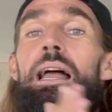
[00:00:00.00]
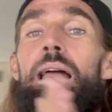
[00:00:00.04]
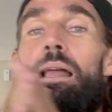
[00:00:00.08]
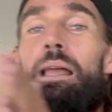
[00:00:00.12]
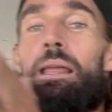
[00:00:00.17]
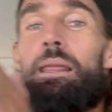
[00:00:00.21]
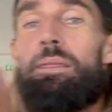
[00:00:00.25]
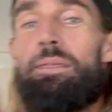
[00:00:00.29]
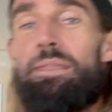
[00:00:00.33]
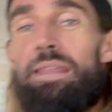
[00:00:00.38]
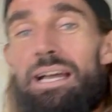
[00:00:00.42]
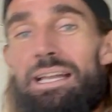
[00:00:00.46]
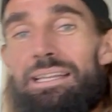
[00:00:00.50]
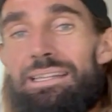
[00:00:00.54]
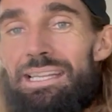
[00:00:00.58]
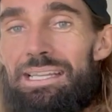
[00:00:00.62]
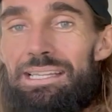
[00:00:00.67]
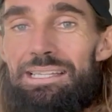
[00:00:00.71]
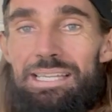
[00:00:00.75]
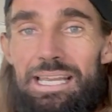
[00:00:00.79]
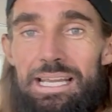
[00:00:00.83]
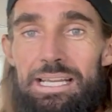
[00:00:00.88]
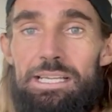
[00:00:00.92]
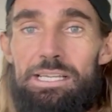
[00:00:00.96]
and that
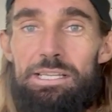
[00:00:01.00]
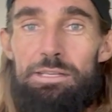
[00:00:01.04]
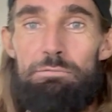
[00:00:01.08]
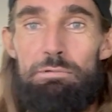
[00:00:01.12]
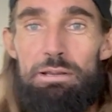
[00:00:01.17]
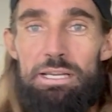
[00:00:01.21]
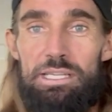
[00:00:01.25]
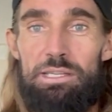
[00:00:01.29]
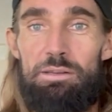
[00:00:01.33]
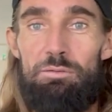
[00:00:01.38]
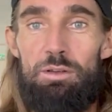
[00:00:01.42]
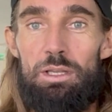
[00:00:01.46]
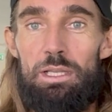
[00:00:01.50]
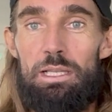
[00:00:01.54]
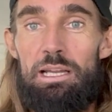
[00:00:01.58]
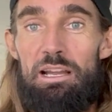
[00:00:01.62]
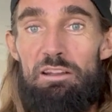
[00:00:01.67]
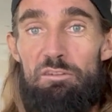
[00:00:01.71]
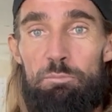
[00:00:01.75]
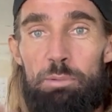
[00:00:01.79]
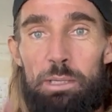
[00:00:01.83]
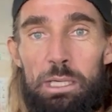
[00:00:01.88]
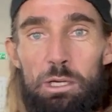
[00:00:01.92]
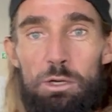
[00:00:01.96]
dictates the rest of your life.
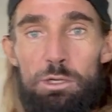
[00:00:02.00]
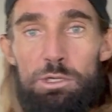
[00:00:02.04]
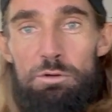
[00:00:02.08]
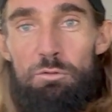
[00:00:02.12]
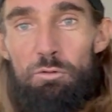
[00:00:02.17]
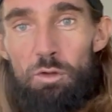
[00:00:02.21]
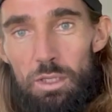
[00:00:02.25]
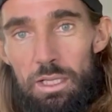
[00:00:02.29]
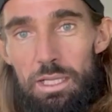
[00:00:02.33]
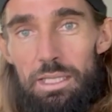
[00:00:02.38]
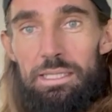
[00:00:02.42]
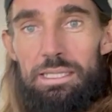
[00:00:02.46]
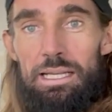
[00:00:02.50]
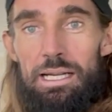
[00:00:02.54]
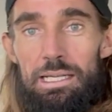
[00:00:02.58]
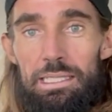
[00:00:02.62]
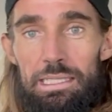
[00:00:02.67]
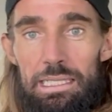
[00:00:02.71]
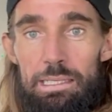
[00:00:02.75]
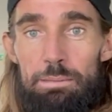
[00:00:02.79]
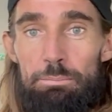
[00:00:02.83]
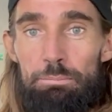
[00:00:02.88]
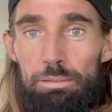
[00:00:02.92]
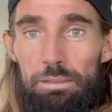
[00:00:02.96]
Because you've got that
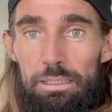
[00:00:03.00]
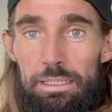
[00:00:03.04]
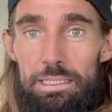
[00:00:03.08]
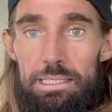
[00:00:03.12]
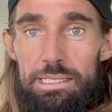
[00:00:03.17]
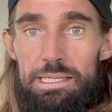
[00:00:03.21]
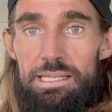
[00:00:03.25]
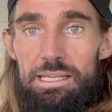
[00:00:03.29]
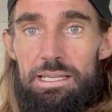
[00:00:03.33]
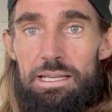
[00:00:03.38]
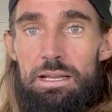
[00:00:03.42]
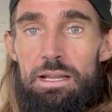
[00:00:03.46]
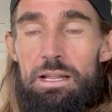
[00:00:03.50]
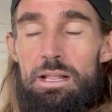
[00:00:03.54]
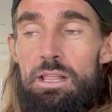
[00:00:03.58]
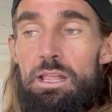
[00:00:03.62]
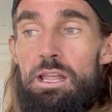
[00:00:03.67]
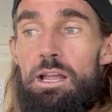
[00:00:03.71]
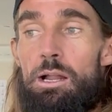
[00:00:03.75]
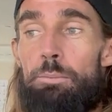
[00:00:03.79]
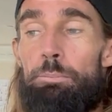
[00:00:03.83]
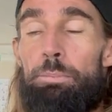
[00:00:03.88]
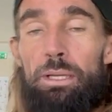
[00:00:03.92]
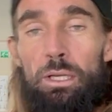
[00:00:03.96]
target in place,
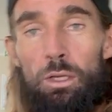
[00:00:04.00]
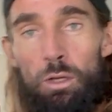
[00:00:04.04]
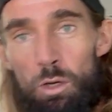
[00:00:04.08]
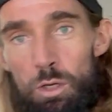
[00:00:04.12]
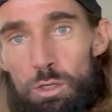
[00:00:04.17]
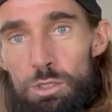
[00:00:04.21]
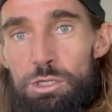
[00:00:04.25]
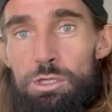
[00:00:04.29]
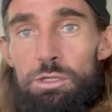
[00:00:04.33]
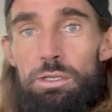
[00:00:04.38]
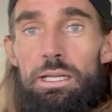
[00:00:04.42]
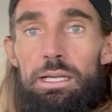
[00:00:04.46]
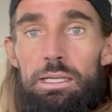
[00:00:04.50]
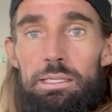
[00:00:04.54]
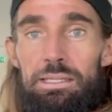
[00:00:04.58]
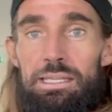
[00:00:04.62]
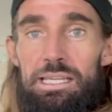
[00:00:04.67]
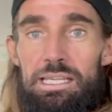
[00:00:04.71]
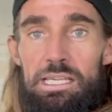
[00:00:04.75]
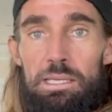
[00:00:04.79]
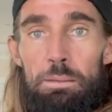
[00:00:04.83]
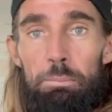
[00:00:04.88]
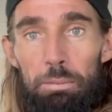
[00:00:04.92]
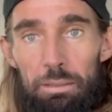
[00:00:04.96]
and because you're that
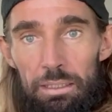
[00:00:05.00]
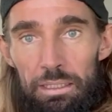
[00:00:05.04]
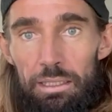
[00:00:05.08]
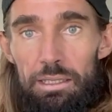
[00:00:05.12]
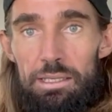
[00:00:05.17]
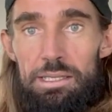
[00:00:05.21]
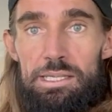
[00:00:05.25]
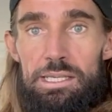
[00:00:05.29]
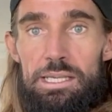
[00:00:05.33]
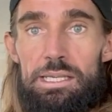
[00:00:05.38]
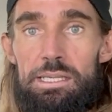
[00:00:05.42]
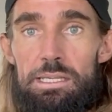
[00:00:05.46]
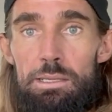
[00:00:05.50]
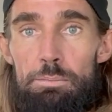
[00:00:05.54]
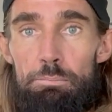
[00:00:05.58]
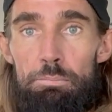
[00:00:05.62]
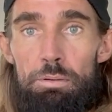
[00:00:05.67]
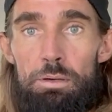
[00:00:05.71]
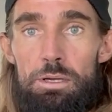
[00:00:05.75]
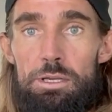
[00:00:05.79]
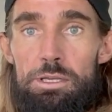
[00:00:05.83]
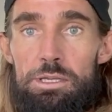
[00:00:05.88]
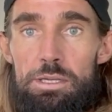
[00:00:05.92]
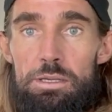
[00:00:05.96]
disciplined, consistent
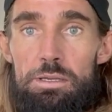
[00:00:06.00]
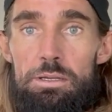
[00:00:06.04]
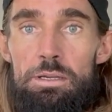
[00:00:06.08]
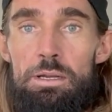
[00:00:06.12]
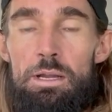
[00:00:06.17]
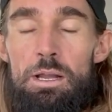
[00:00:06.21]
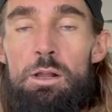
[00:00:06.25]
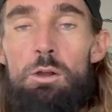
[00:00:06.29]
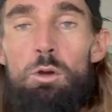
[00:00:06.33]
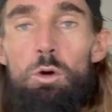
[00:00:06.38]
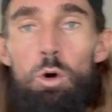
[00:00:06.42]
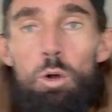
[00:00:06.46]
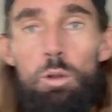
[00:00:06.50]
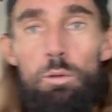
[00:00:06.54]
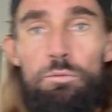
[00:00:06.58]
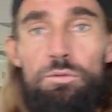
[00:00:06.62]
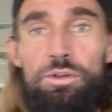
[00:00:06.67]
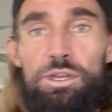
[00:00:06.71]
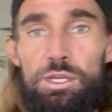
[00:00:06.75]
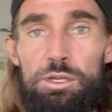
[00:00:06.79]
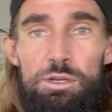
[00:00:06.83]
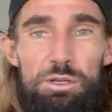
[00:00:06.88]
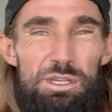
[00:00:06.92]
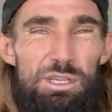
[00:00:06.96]
person, all of a
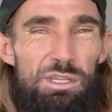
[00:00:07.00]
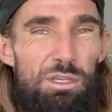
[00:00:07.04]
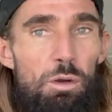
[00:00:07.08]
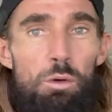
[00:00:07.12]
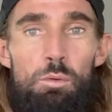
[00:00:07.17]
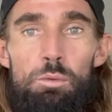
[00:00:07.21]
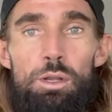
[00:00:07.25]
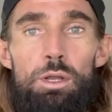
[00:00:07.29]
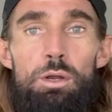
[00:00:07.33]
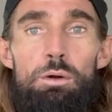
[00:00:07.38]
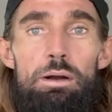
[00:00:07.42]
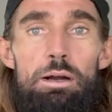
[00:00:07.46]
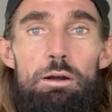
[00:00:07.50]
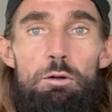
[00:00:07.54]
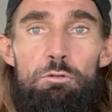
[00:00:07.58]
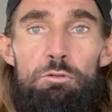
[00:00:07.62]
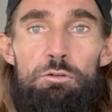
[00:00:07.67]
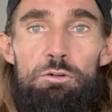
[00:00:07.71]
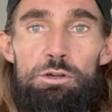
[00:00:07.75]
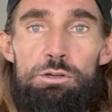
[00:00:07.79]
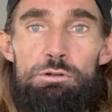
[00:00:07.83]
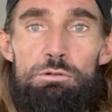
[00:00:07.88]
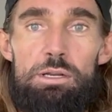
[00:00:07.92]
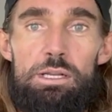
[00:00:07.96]
sudden you don't want to go out
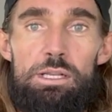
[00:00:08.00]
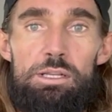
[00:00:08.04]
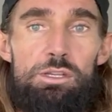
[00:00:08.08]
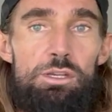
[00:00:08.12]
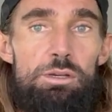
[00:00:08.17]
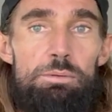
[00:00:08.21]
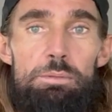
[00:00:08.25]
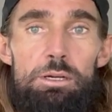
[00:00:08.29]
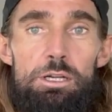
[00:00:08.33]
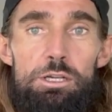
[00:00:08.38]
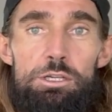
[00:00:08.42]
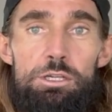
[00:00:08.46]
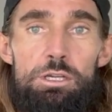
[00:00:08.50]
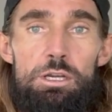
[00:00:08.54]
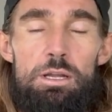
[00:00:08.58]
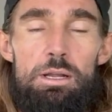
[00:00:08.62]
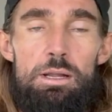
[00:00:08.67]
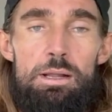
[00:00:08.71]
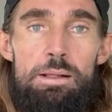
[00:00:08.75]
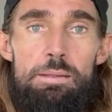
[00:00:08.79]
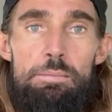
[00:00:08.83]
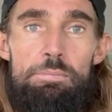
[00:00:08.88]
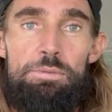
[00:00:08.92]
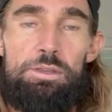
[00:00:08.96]
for a drink too much.
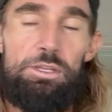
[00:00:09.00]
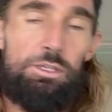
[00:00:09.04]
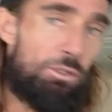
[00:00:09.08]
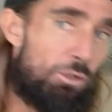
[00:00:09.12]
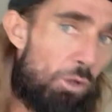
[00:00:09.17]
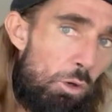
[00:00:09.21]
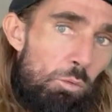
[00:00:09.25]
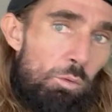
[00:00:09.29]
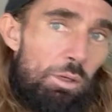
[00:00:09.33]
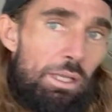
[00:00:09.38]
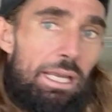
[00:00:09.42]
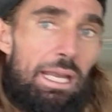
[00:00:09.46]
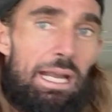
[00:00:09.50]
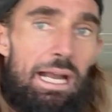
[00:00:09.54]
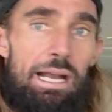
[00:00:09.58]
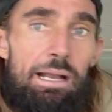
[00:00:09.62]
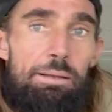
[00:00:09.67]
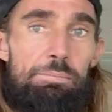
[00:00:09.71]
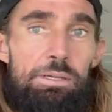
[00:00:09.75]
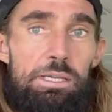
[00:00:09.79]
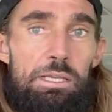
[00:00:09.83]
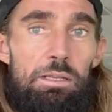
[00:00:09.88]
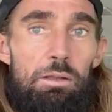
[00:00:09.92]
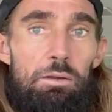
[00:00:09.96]
You don't want to get
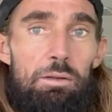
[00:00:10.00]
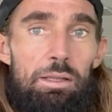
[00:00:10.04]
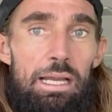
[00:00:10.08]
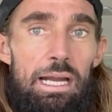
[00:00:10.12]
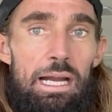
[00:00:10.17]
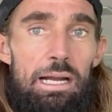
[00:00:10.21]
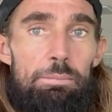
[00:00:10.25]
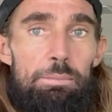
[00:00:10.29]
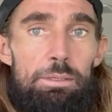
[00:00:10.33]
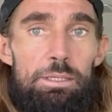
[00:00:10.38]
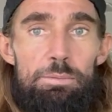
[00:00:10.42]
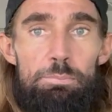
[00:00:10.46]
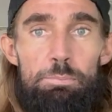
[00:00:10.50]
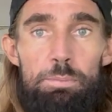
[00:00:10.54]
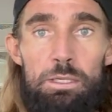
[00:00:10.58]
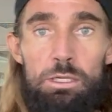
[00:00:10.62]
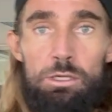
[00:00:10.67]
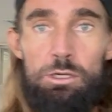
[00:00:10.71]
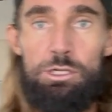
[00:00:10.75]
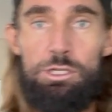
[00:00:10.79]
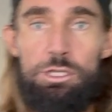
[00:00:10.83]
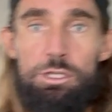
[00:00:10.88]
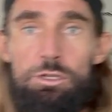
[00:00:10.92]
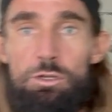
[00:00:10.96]
absolutely hammered
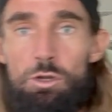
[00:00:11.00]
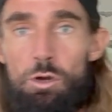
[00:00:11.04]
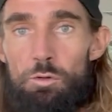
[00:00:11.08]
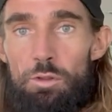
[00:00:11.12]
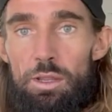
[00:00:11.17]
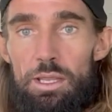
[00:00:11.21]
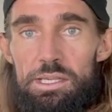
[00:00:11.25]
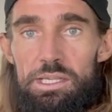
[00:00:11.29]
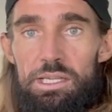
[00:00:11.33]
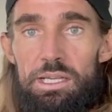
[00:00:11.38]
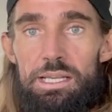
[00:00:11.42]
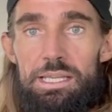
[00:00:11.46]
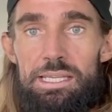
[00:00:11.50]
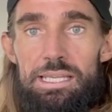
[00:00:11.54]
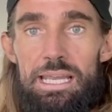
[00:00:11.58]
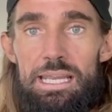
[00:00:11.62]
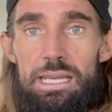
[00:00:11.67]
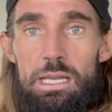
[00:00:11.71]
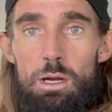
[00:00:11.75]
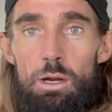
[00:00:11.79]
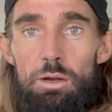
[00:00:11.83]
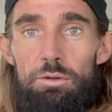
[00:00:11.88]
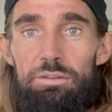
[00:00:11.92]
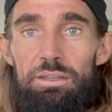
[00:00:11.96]
because you know that's going to take
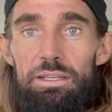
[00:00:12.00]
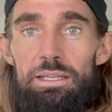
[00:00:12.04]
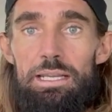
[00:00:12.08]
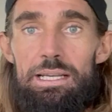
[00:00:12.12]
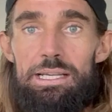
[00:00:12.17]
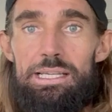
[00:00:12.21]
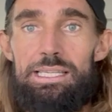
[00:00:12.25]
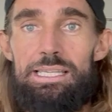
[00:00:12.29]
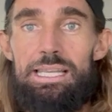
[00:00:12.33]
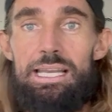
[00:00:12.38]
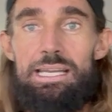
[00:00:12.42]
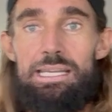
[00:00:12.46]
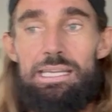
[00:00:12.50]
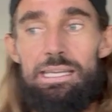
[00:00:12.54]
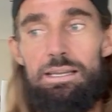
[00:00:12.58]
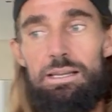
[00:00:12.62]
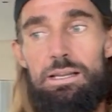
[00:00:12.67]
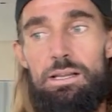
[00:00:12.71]
it off the next day.